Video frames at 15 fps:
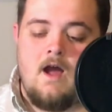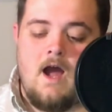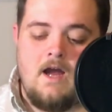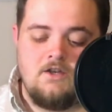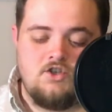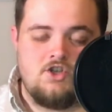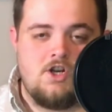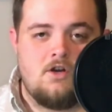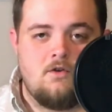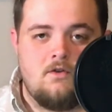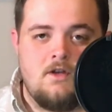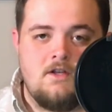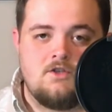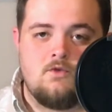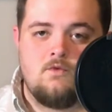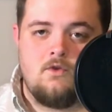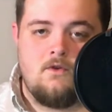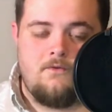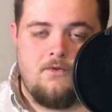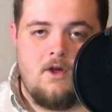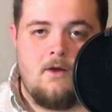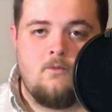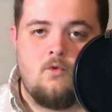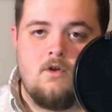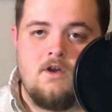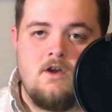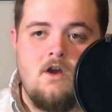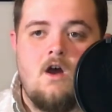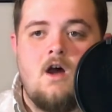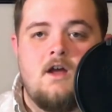I generally, as a rule of thumb,
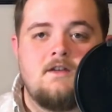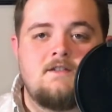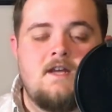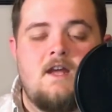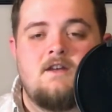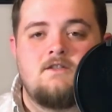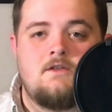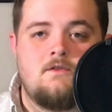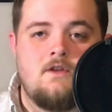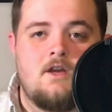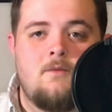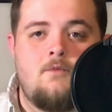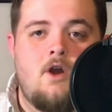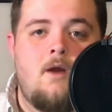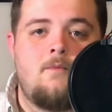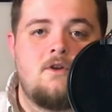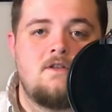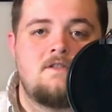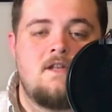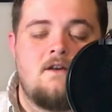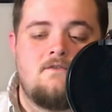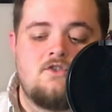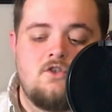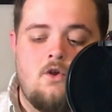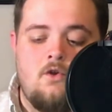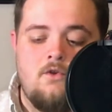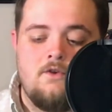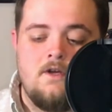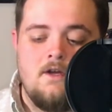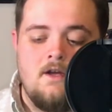would not tend to look at properties that have
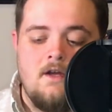sold